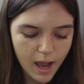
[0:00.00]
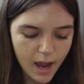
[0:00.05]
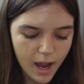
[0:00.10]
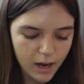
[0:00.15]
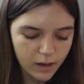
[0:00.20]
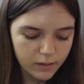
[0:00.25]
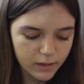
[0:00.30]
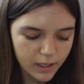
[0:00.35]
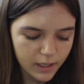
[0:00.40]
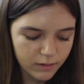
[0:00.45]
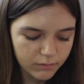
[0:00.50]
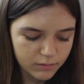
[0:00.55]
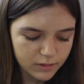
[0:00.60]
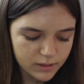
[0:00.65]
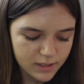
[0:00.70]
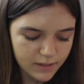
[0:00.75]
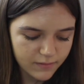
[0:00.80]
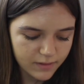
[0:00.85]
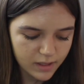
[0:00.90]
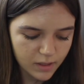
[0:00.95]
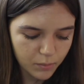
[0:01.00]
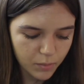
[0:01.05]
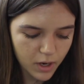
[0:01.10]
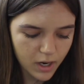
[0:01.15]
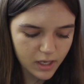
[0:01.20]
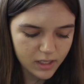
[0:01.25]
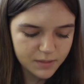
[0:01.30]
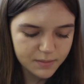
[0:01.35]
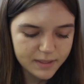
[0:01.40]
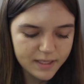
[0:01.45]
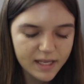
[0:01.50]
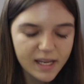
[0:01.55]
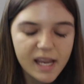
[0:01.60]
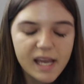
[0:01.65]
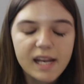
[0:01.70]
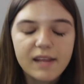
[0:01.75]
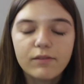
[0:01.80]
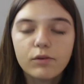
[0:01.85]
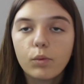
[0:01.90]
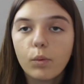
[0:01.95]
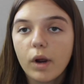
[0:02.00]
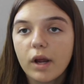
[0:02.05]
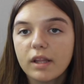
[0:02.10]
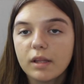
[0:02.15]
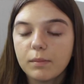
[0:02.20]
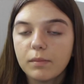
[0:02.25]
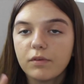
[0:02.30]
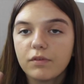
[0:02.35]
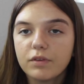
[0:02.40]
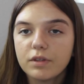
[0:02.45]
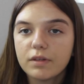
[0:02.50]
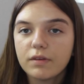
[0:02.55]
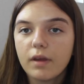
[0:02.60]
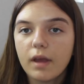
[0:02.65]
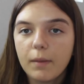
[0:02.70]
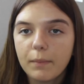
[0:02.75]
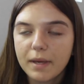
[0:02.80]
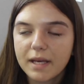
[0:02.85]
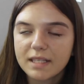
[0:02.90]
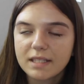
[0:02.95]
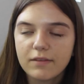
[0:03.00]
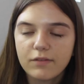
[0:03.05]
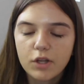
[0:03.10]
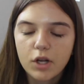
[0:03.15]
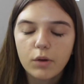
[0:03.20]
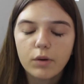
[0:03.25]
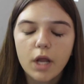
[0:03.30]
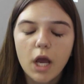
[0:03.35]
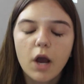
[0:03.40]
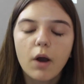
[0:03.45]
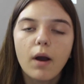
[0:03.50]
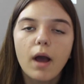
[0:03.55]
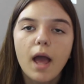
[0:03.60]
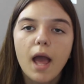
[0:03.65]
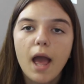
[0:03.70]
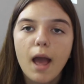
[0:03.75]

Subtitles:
I don't like receiving the products because I can't even wear them because if you don't know,